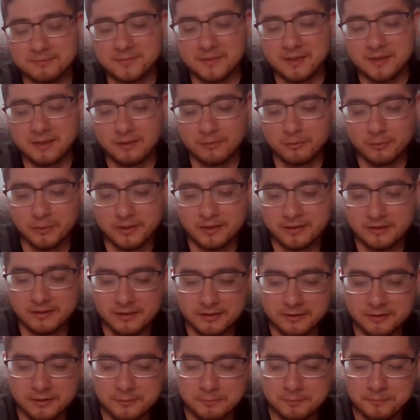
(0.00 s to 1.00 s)
Love one
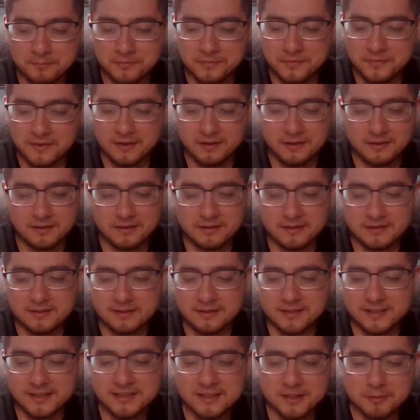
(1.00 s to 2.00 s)
another, the
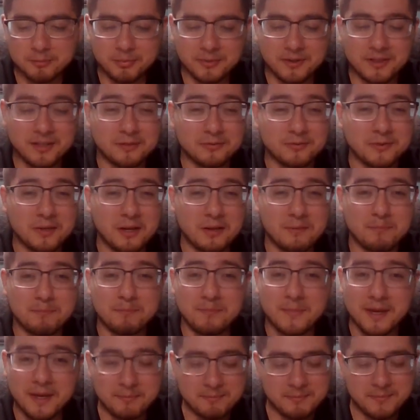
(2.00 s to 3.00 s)
discipline of
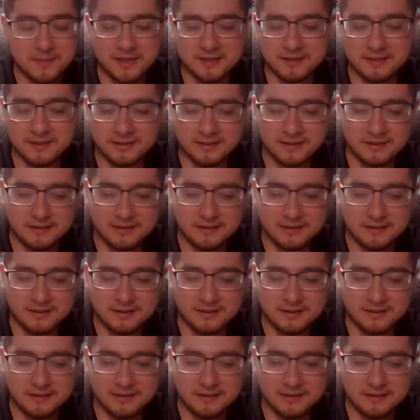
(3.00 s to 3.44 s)
commitment,